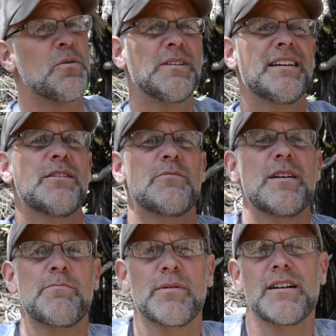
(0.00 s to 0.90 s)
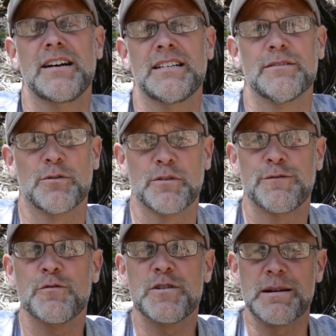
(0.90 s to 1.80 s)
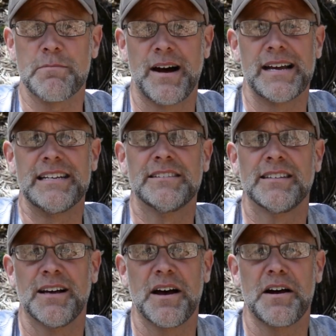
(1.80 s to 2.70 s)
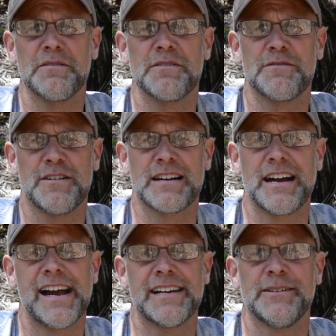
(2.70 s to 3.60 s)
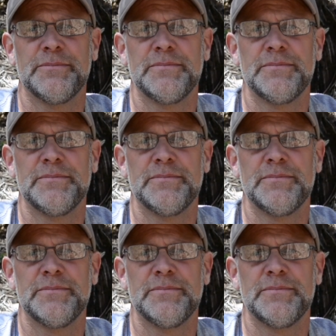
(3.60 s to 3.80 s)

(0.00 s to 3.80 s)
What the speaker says: only the reproductive or fruiting bodies of the fungi.